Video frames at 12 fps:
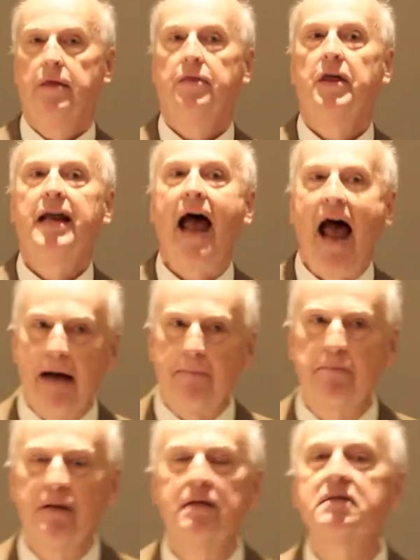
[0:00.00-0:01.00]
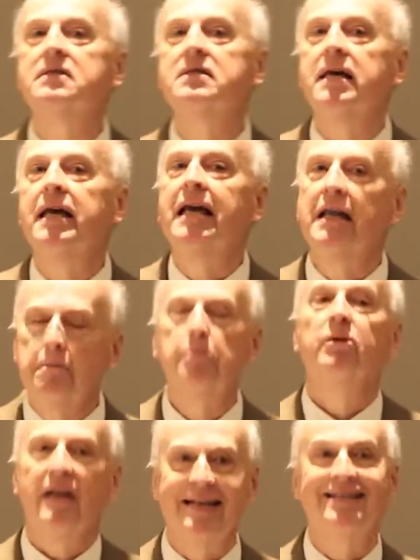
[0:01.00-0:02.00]
that happens in
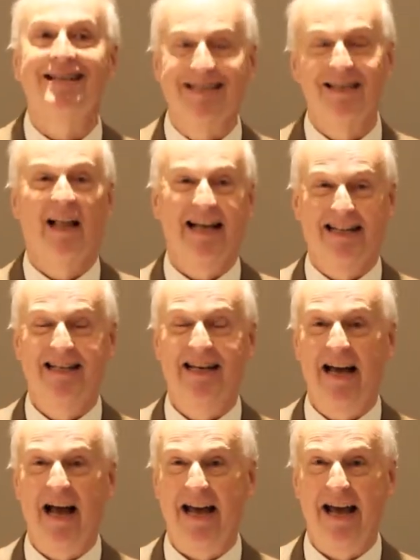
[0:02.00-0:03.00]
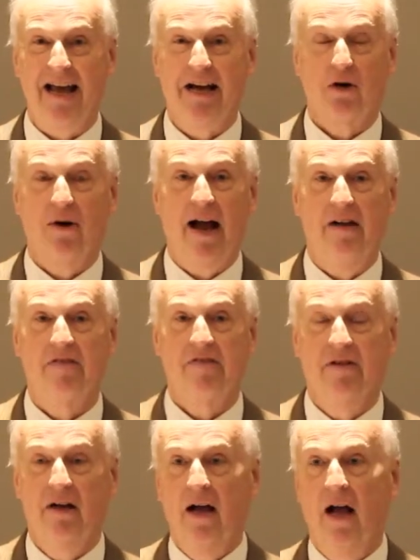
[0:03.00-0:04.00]
places like TIAA Craft,
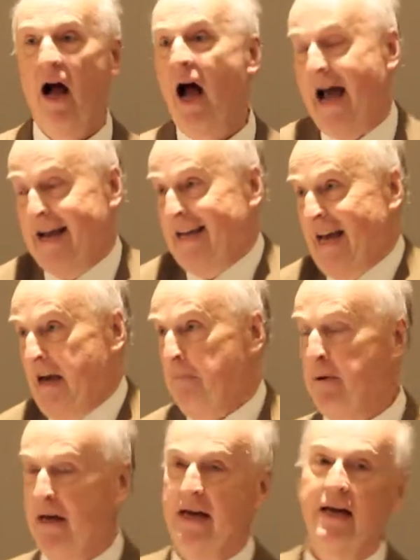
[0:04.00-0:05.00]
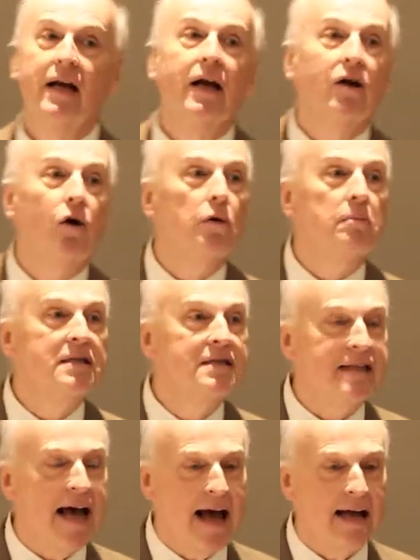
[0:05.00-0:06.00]
IKB, Goldman
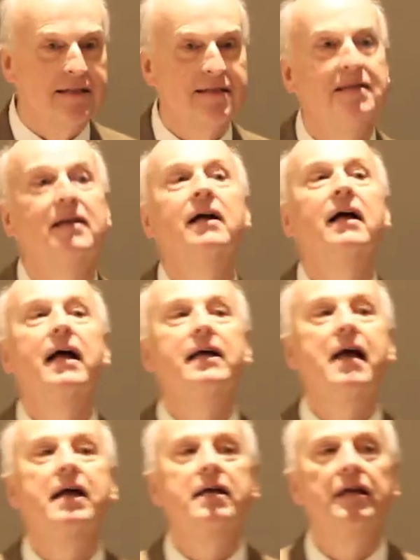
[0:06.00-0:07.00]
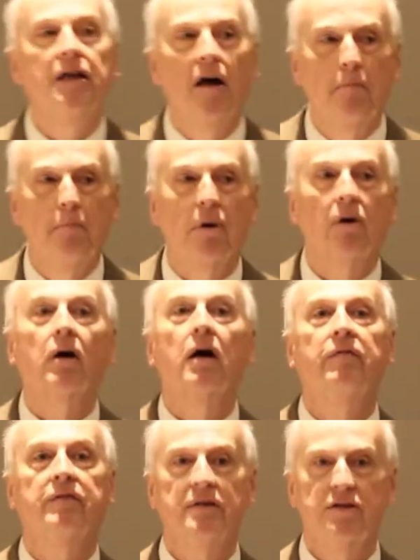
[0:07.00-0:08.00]
Sachs, and any number
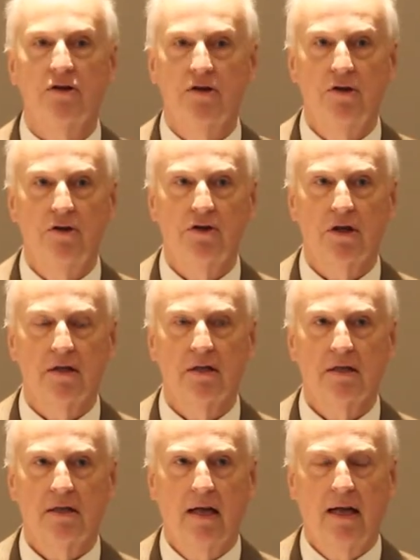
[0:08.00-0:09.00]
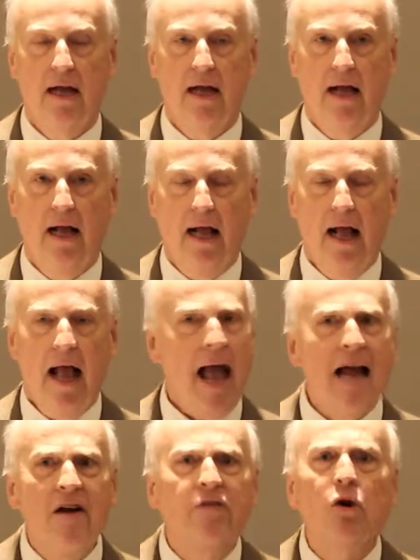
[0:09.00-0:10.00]
of institutions.
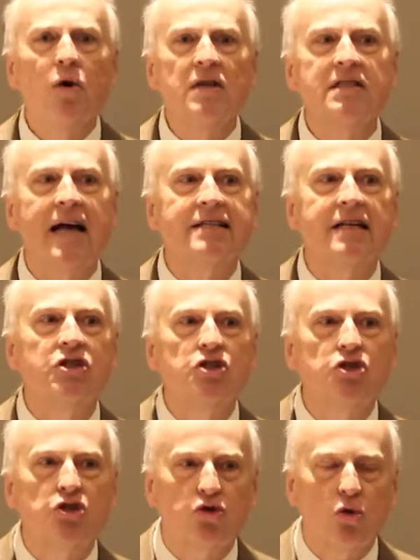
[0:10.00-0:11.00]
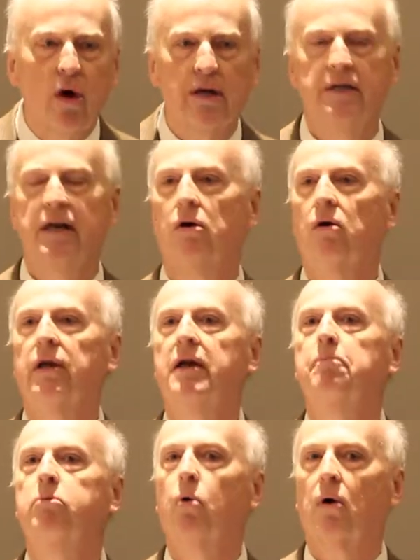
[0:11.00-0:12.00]
And of course, that's extraordinarily
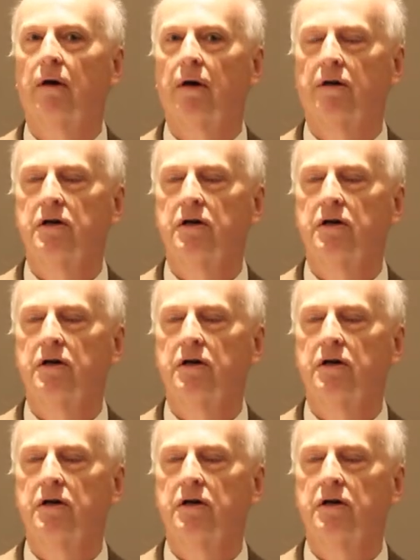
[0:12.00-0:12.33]
important.